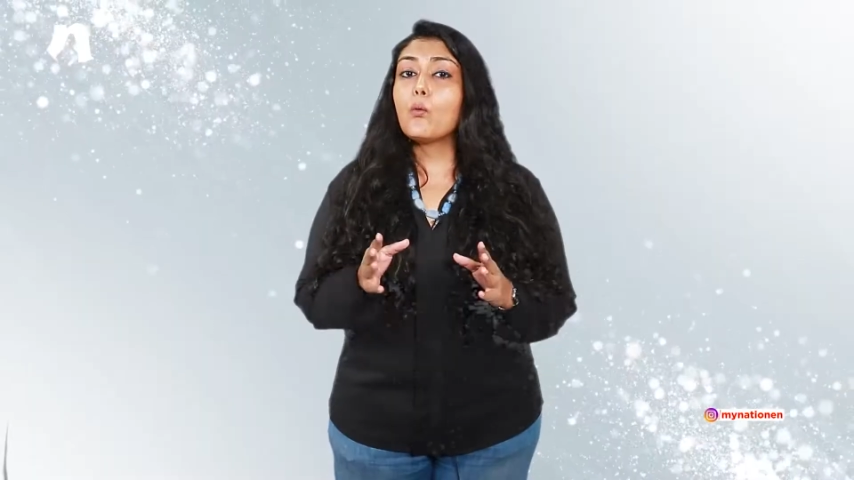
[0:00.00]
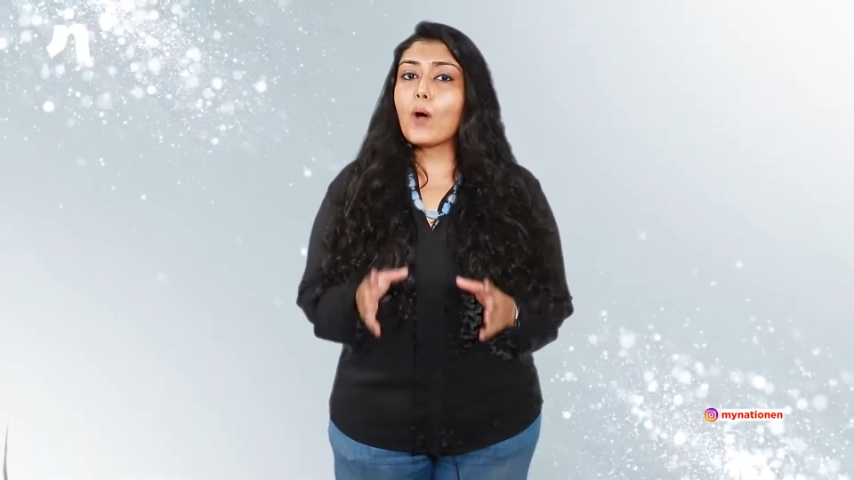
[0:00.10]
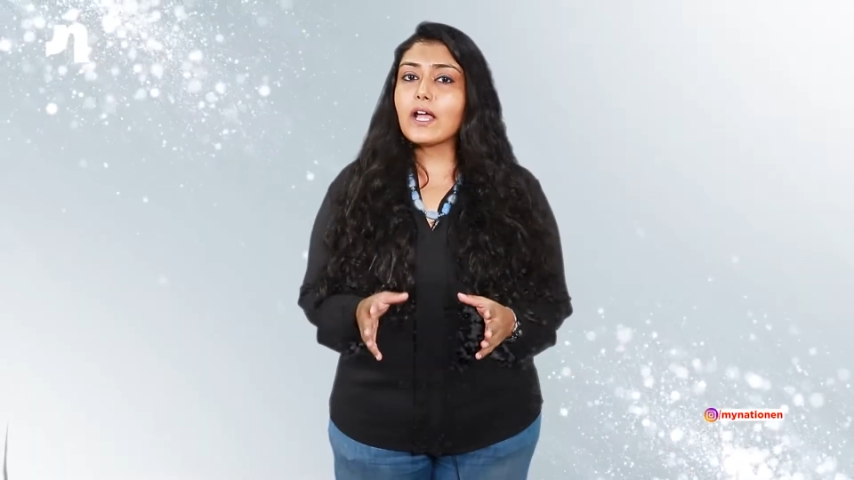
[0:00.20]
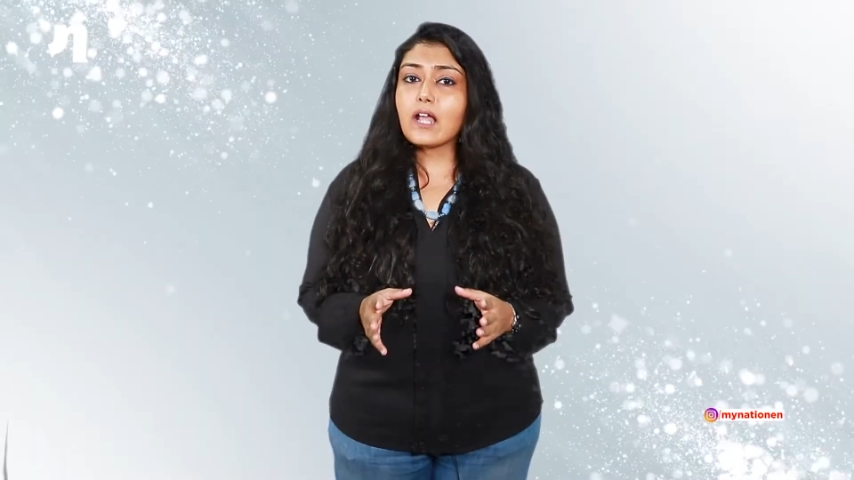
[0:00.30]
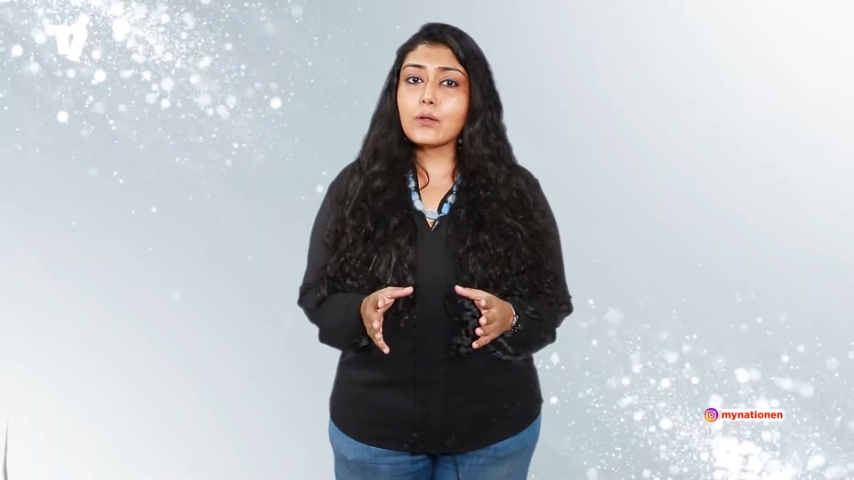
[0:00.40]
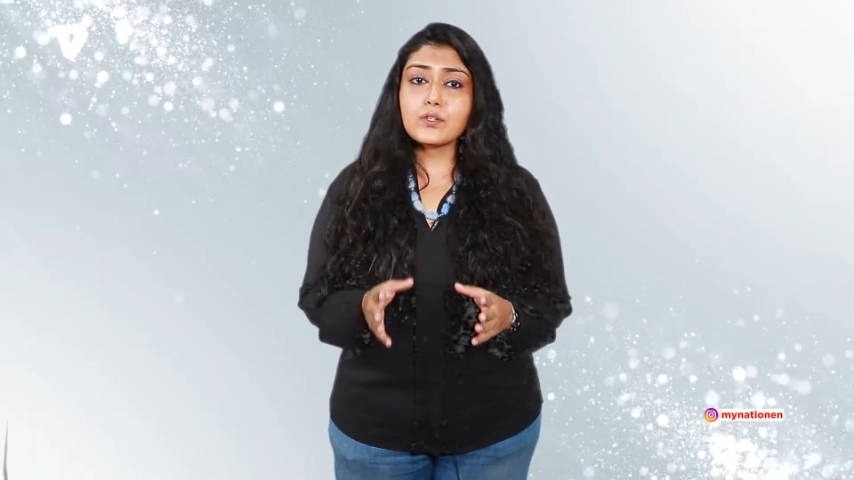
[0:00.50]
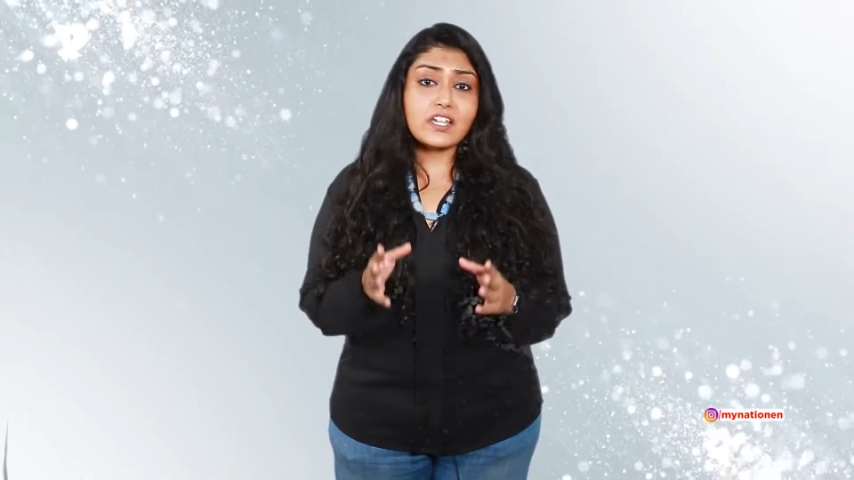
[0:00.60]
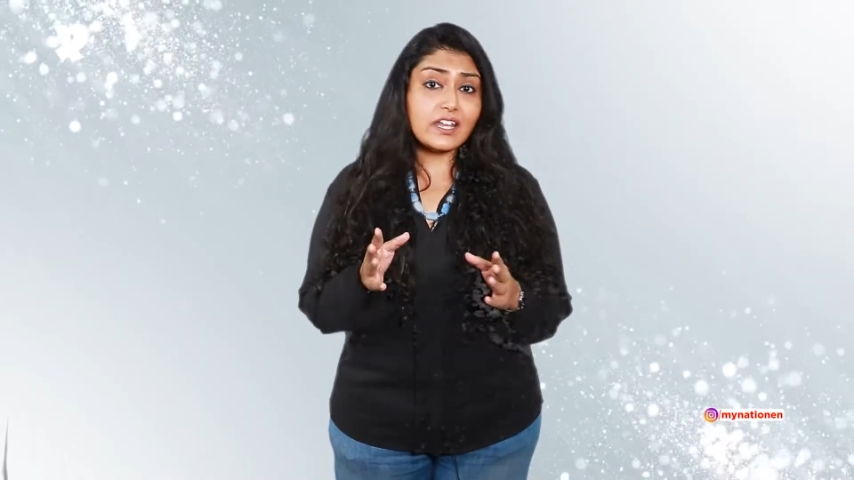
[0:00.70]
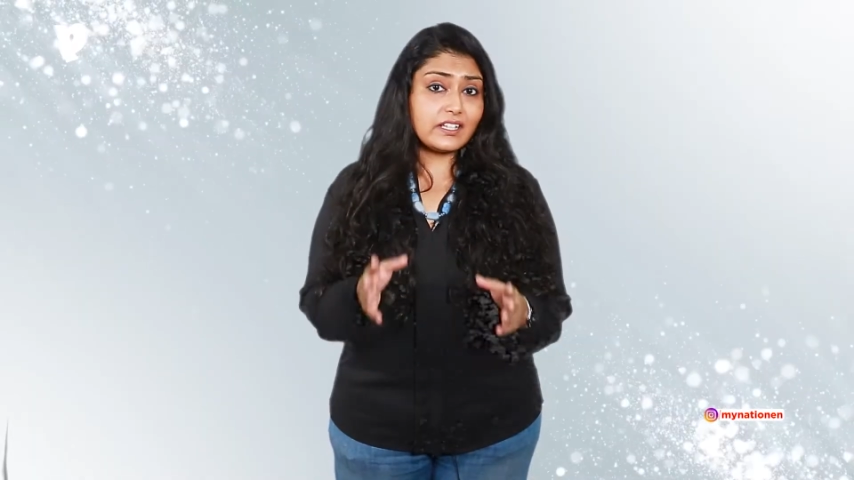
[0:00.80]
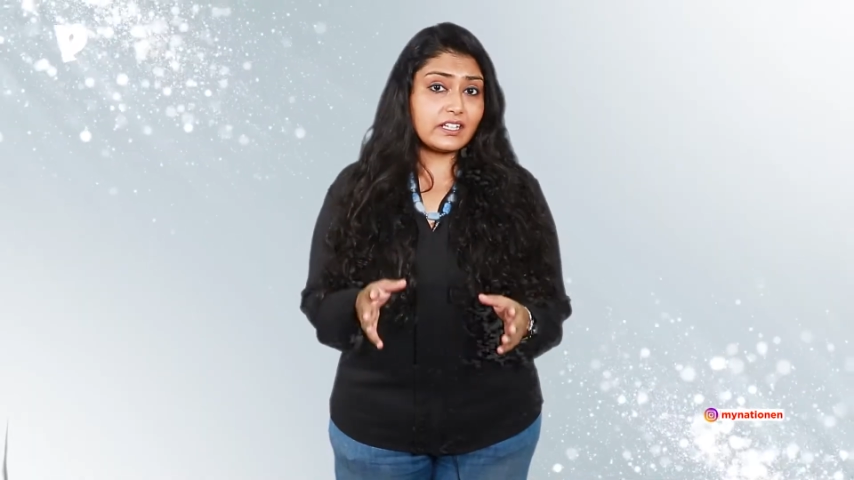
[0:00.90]
One
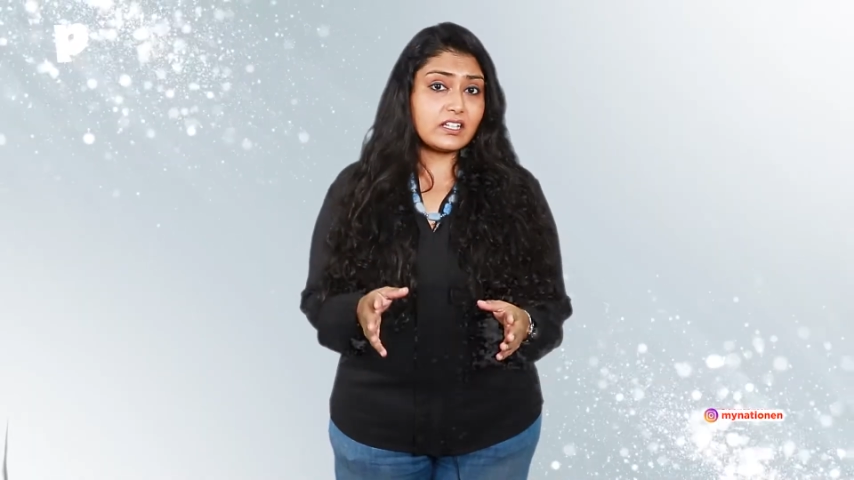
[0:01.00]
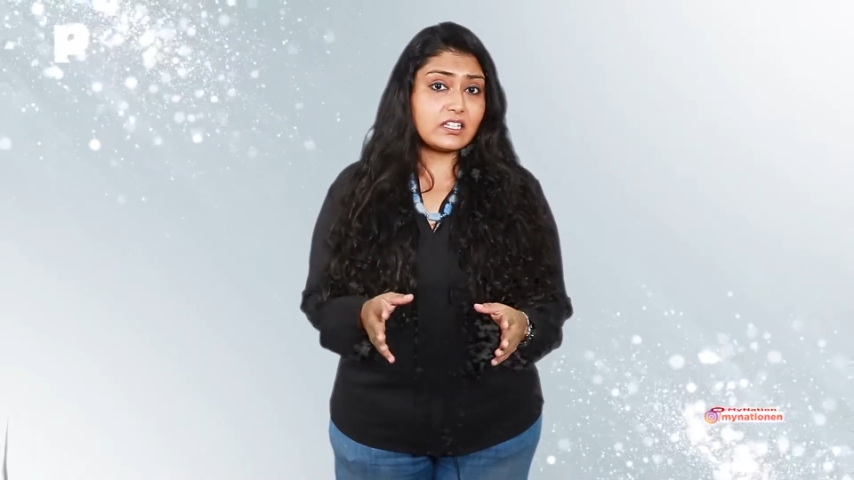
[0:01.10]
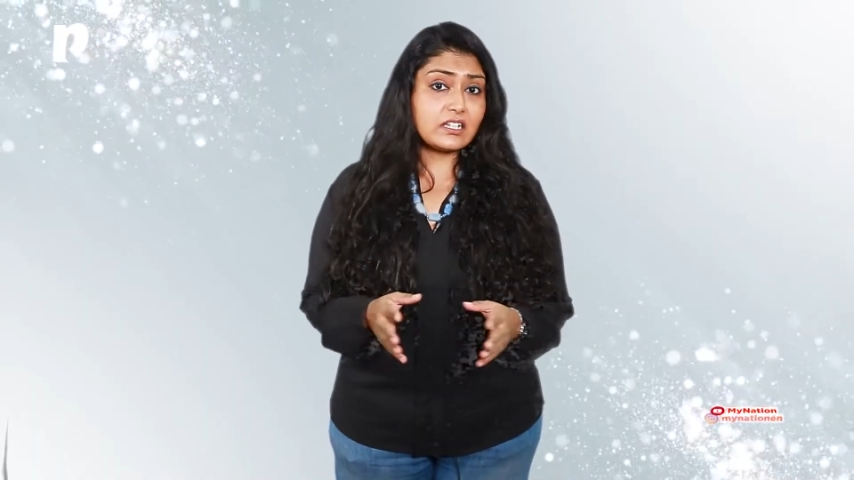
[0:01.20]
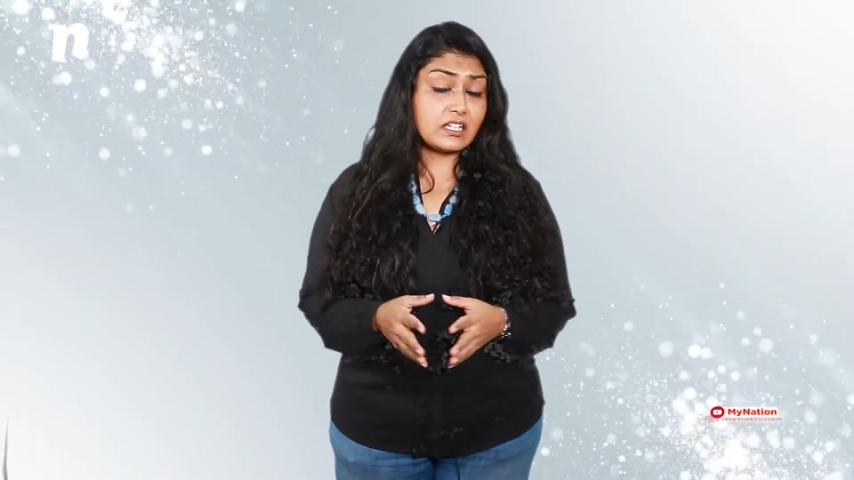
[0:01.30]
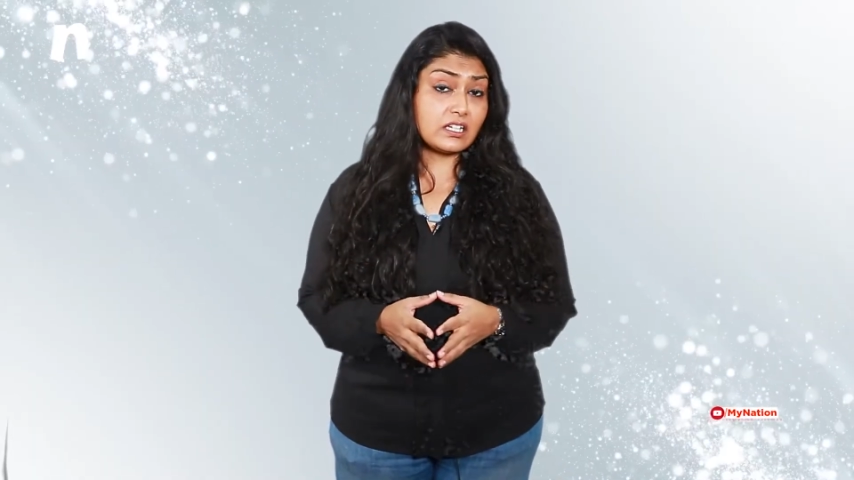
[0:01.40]
outstanding instance